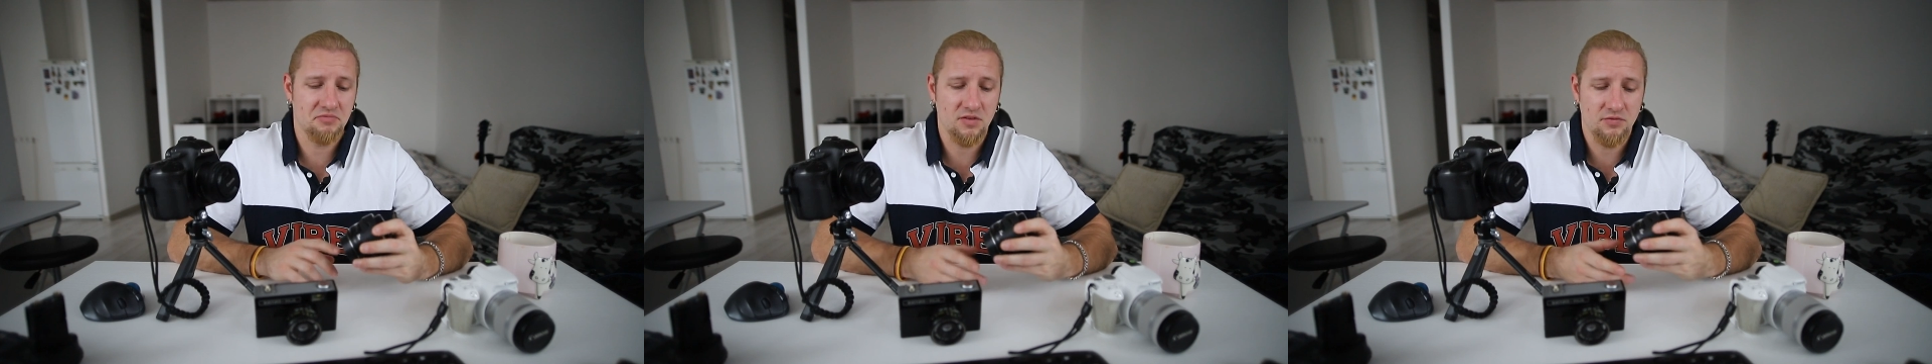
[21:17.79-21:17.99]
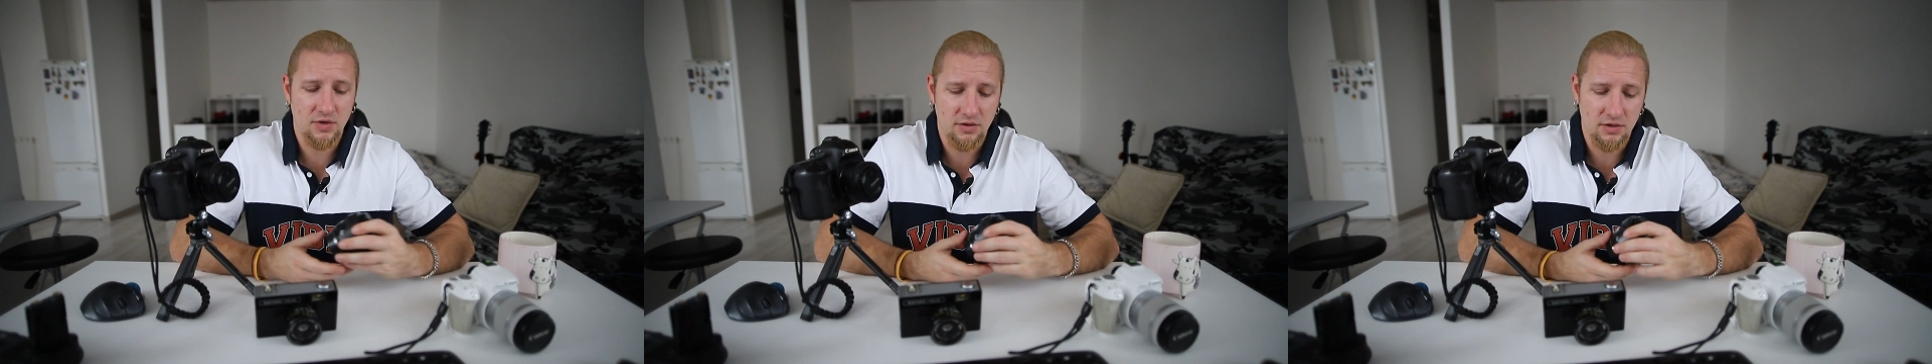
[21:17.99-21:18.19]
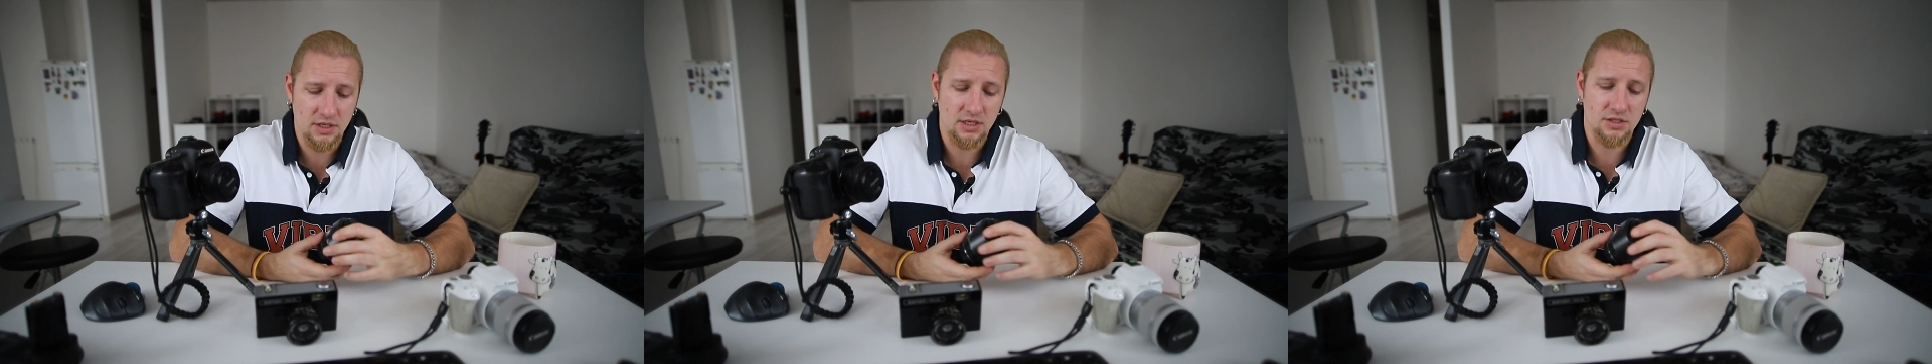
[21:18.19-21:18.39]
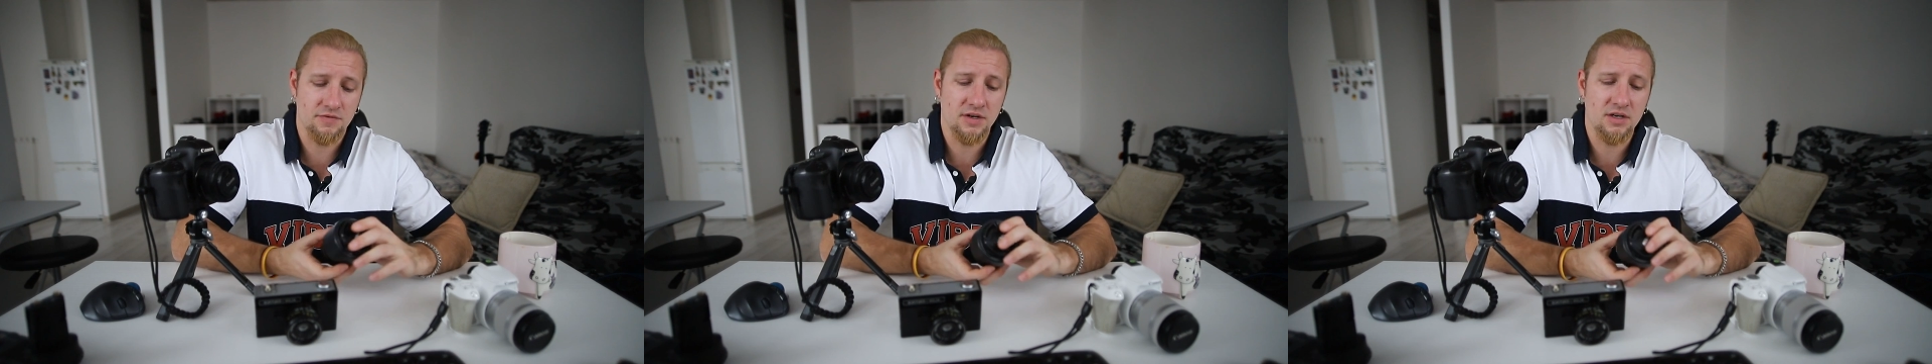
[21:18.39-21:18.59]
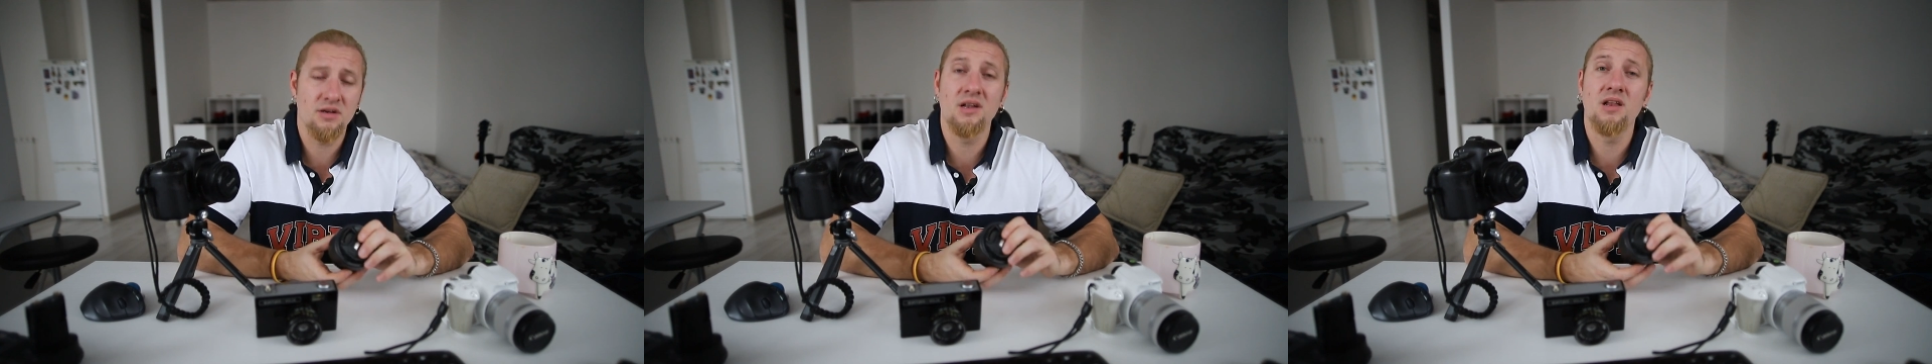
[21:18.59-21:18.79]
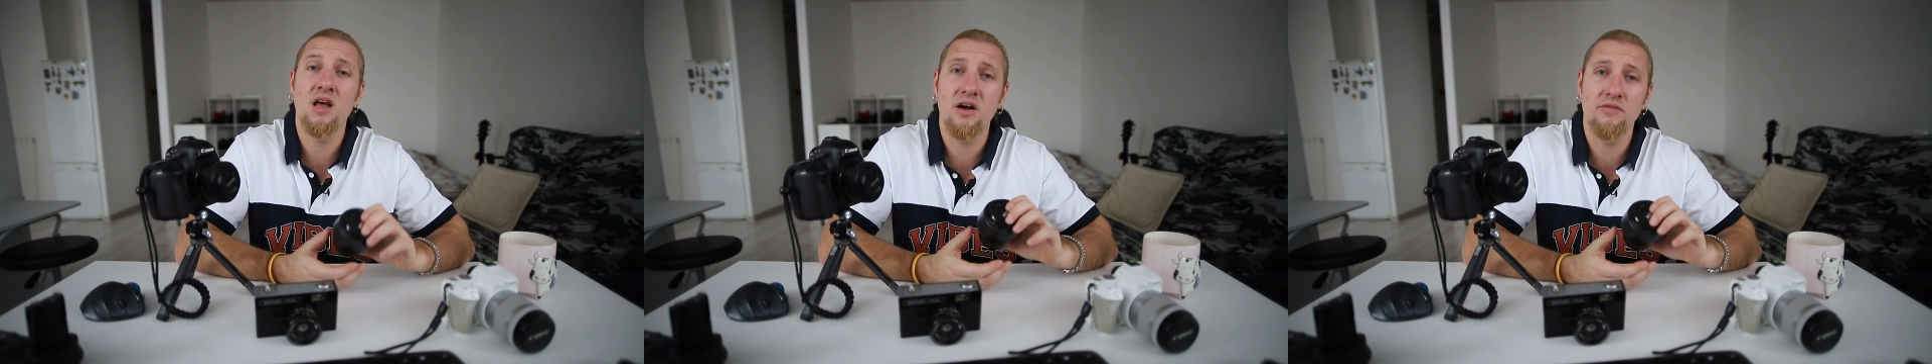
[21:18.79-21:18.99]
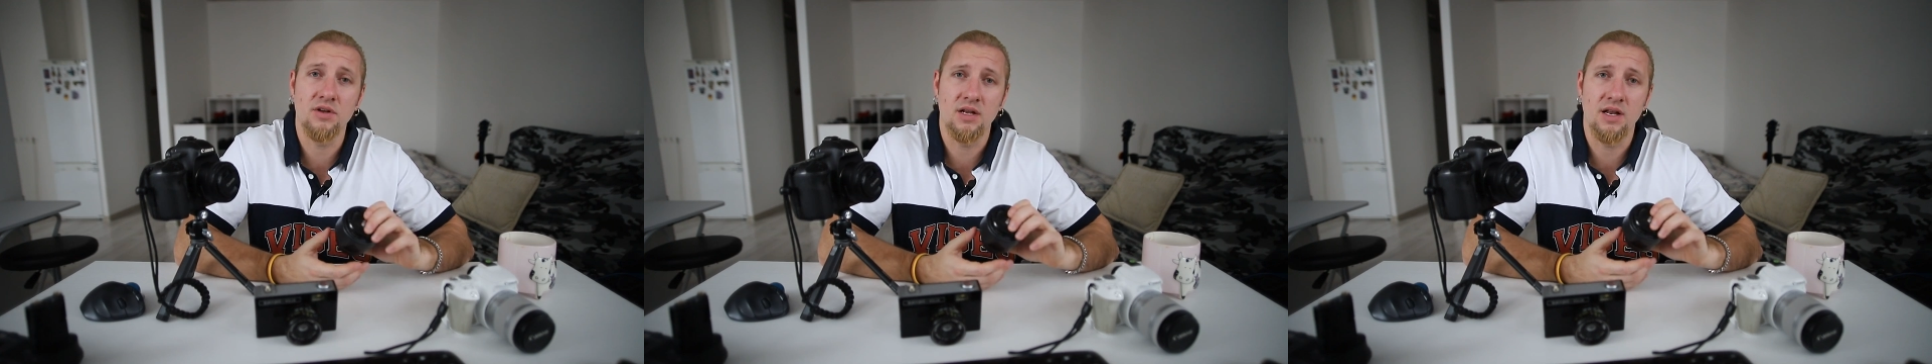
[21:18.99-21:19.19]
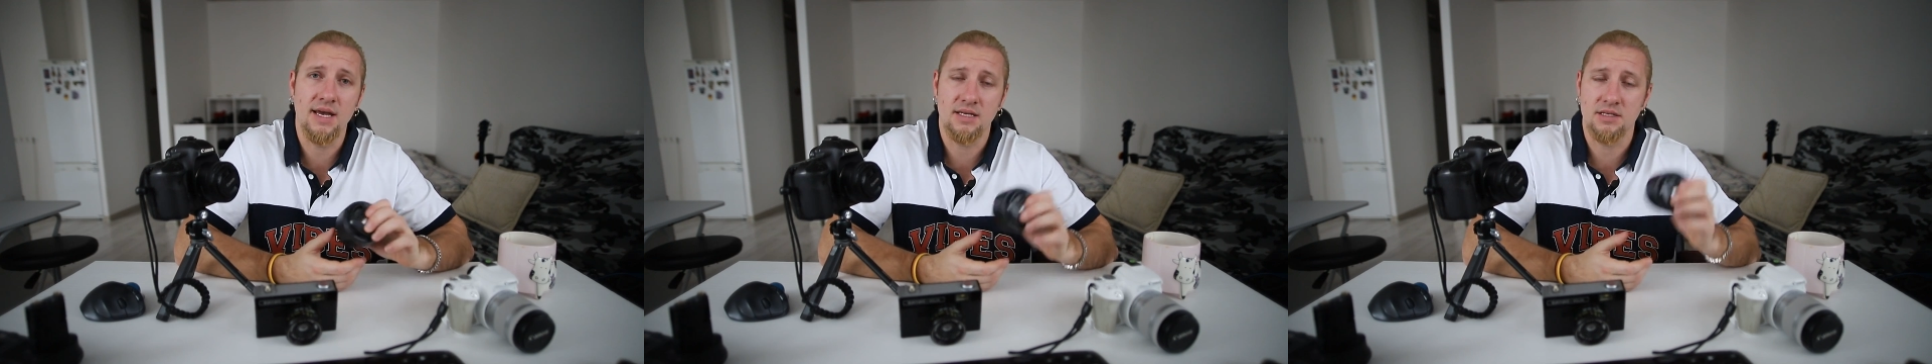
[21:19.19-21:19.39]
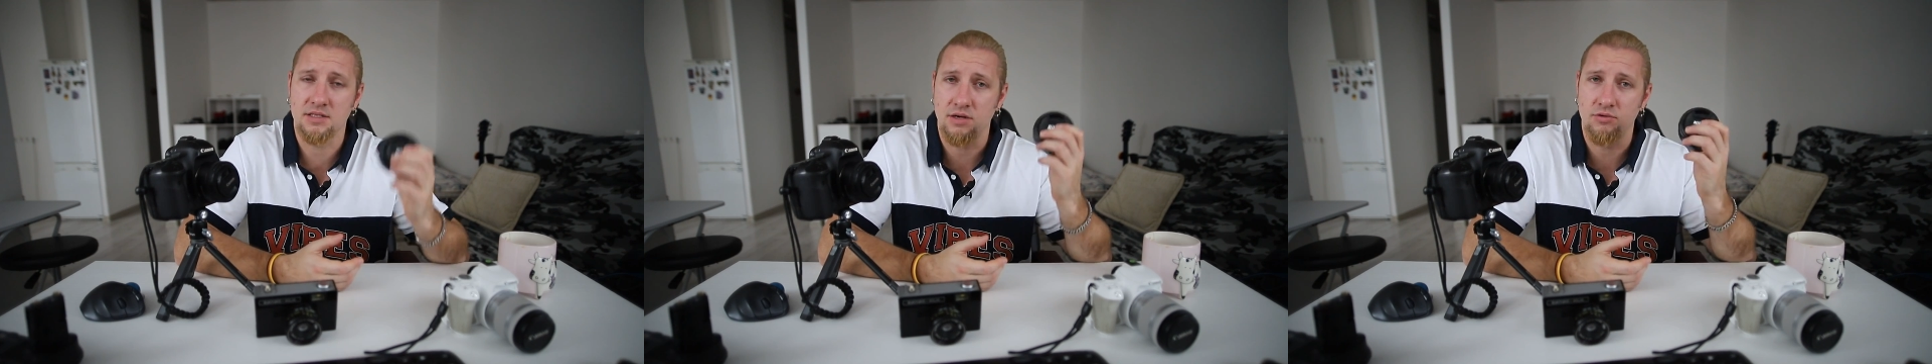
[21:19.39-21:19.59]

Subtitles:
very nice, very lovely lens.